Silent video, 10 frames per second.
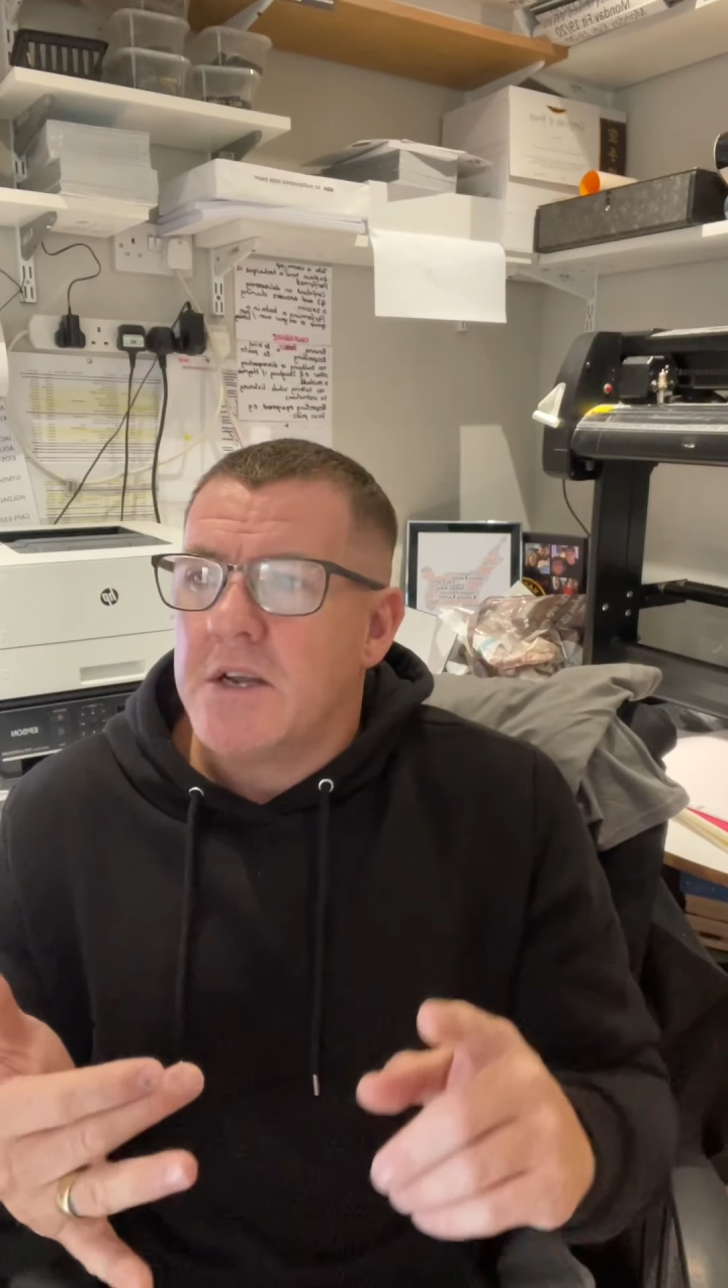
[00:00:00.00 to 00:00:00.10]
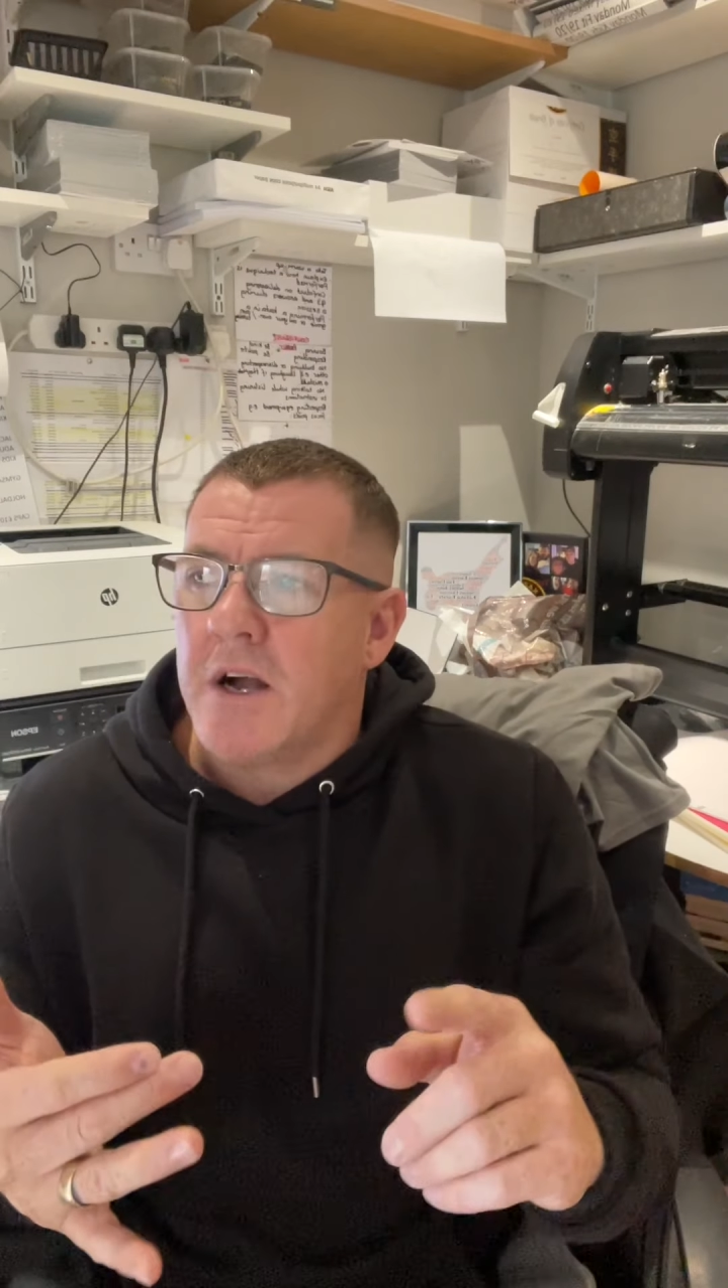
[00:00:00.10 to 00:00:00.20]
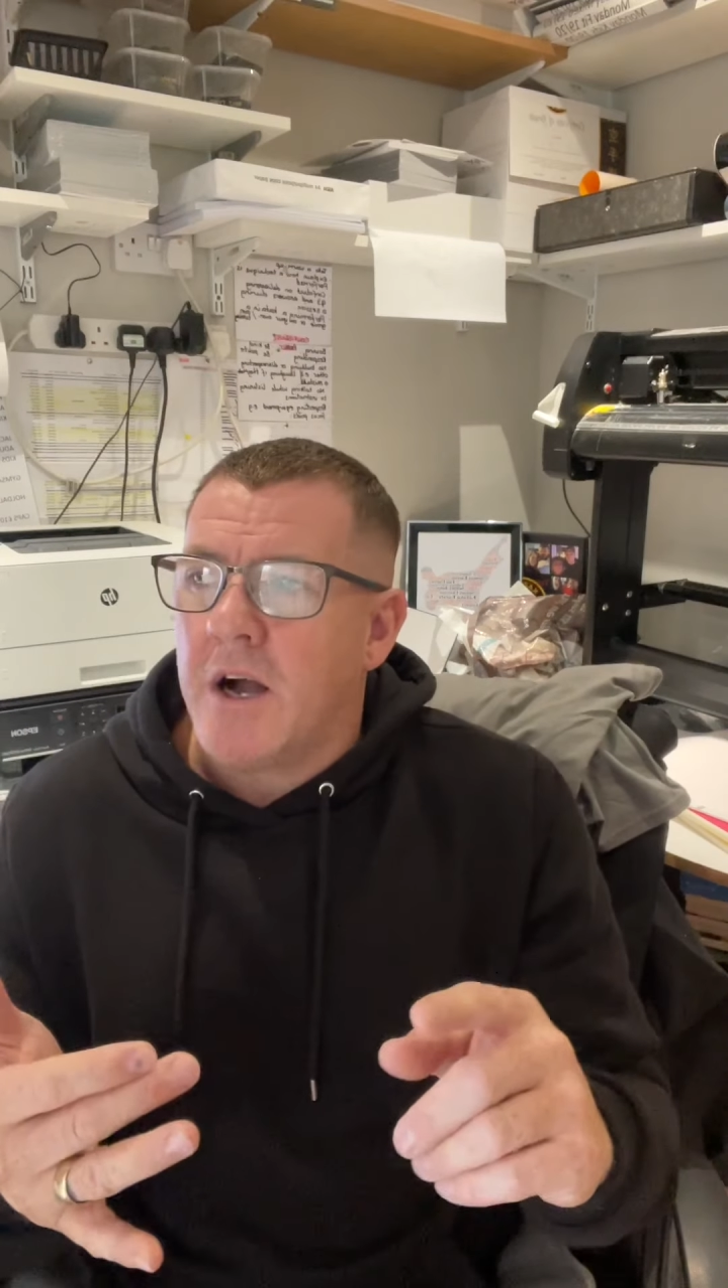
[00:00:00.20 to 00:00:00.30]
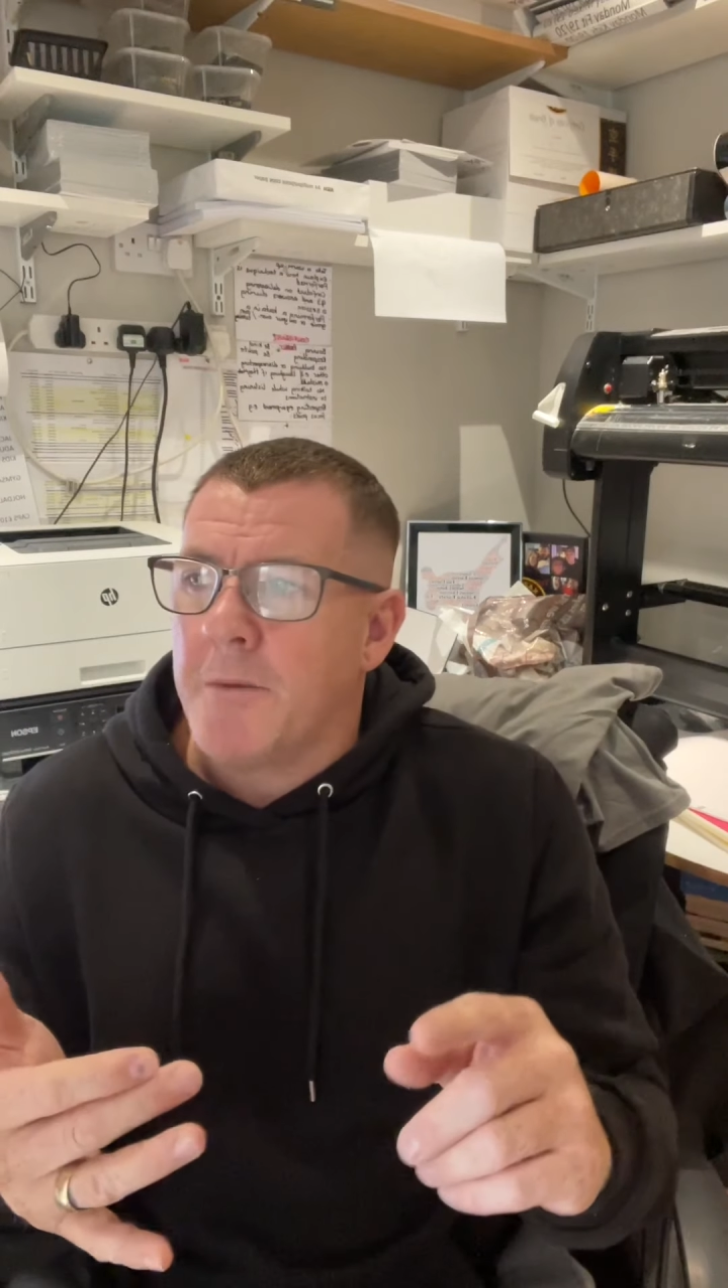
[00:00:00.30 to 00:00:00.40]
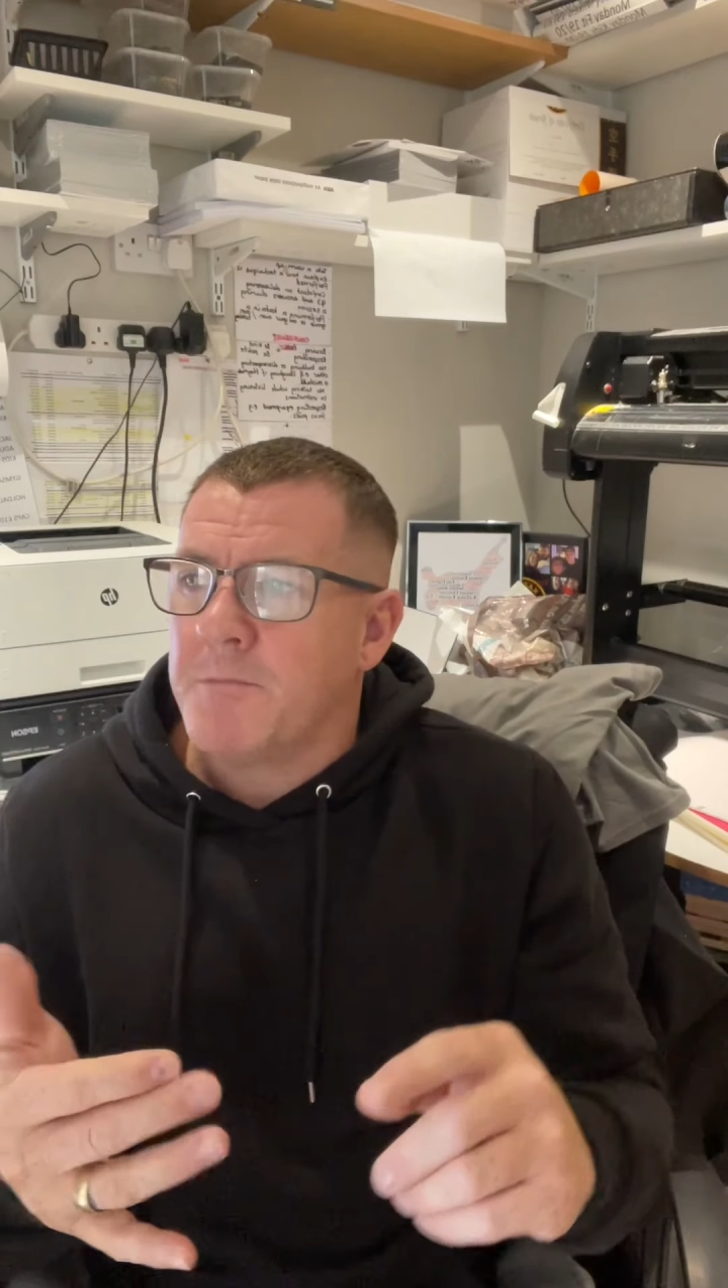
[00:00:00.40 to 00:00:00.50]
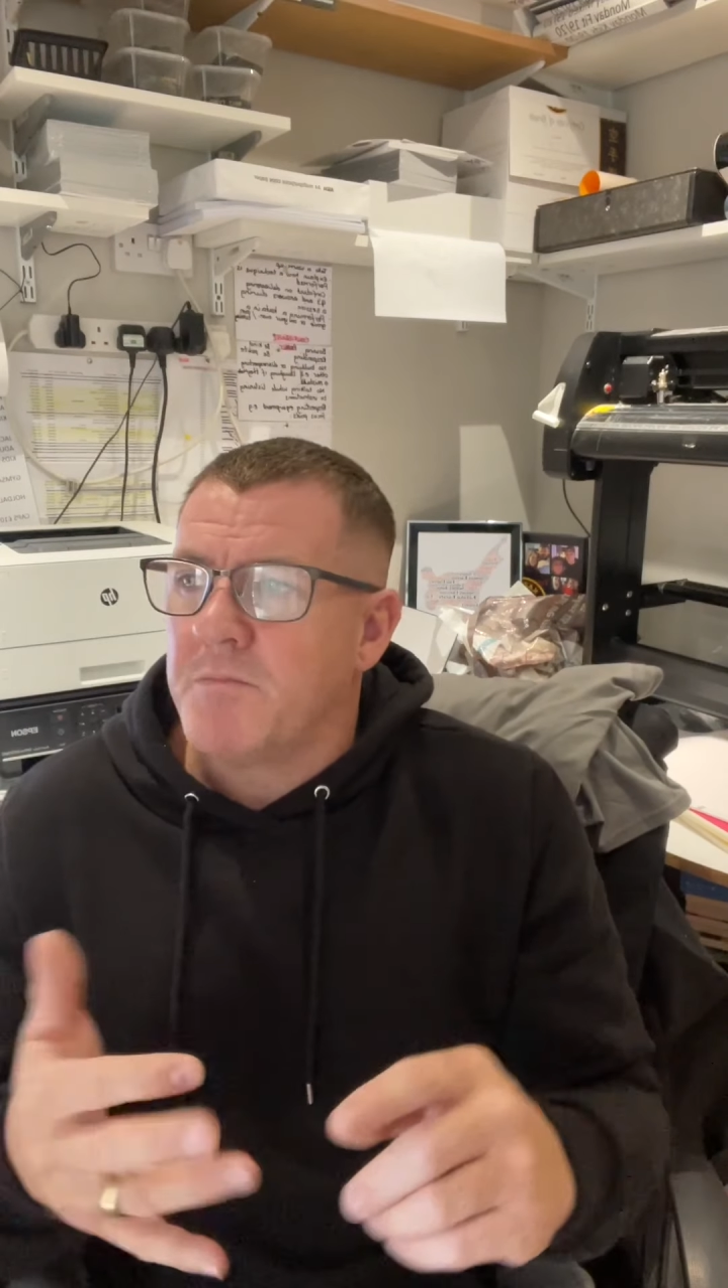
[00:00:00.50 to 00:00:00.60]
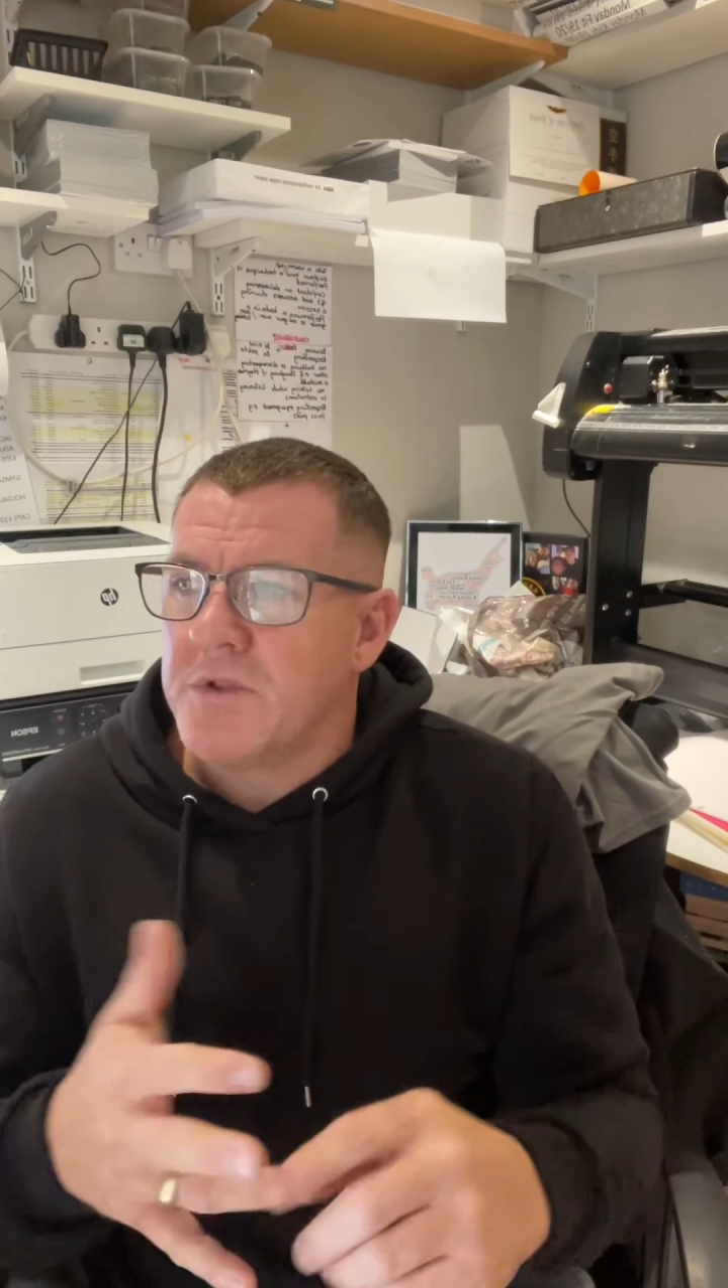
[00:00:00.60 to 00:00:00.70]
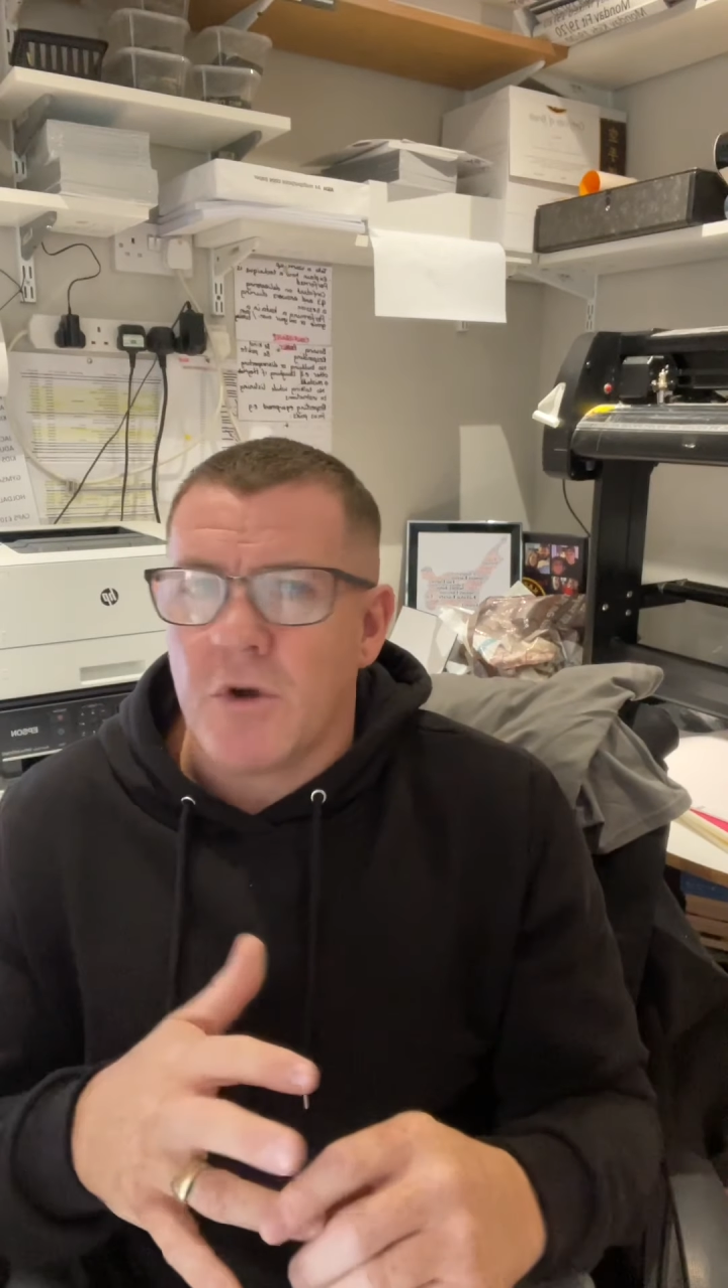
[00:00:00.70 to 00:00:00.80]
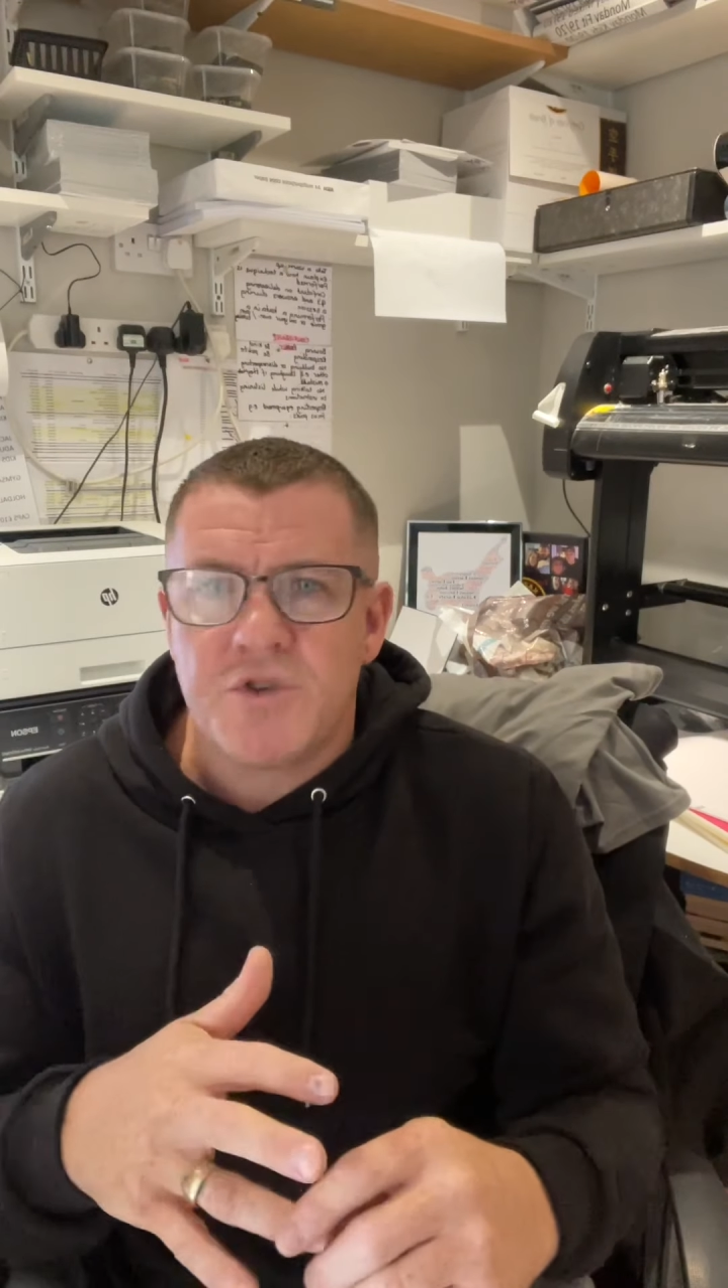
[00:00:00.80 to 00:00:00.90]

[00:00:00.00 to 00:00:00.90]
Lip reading: No